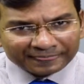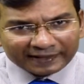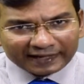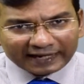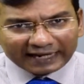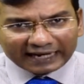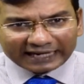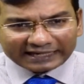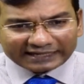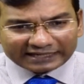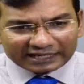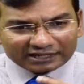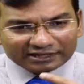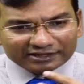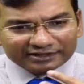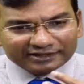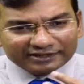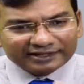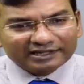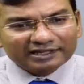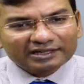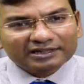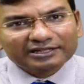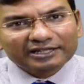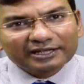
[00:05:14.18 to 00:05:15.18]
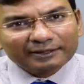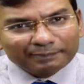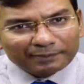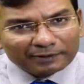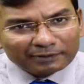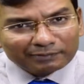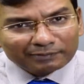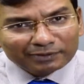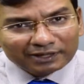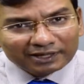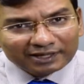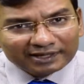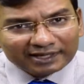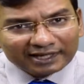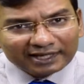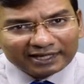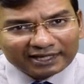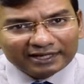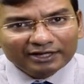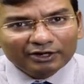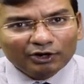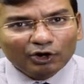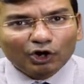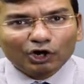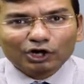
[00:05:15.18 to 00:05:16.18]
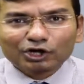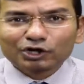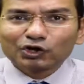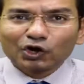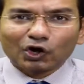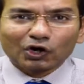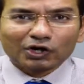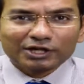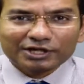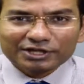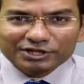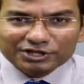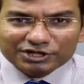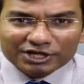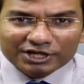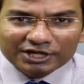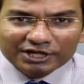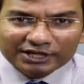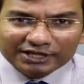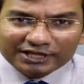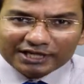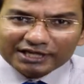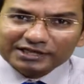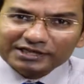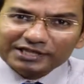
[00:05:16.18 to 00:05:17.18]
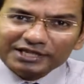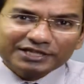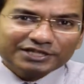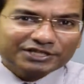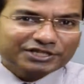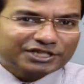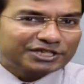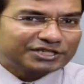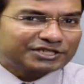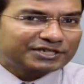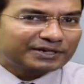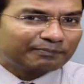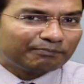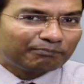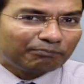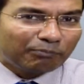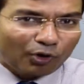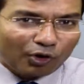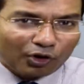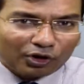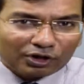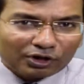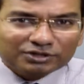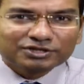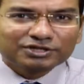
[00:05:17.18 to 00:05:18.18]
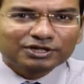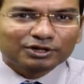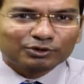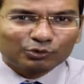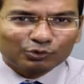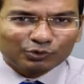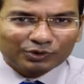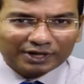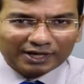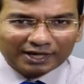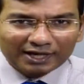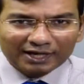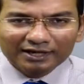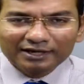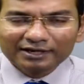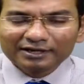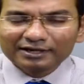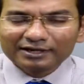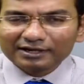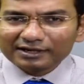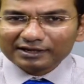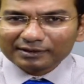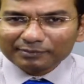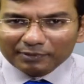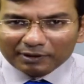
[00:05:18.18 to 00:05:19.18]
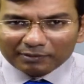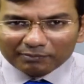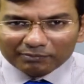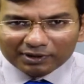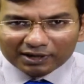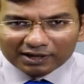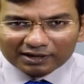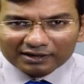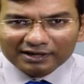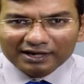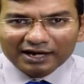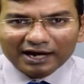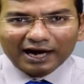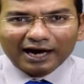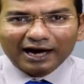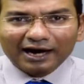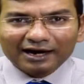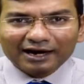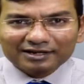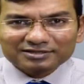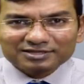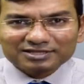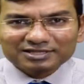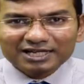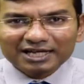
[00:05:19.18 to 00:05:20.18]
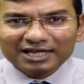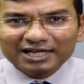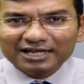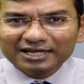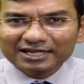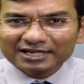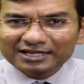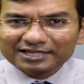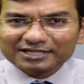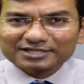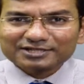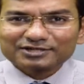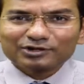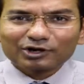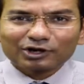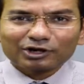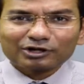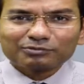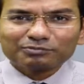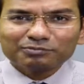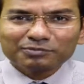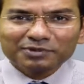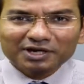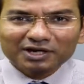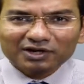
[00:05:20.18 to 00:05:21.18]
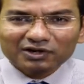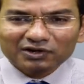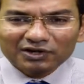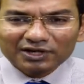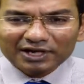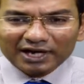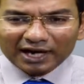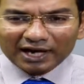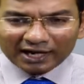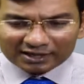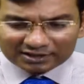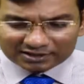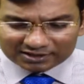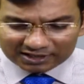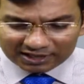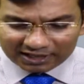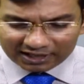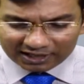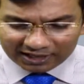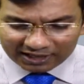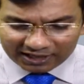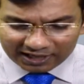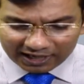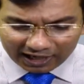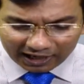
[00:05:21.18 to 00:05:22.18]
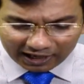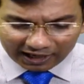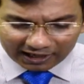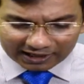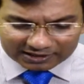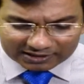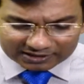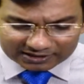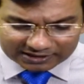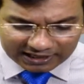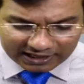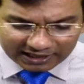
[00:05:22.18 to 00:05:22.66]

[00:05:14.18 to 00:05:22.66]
analytical capability or knowledge, ye teen cheeze bahut zaruri hai. Remember, RC is not merely RC. RC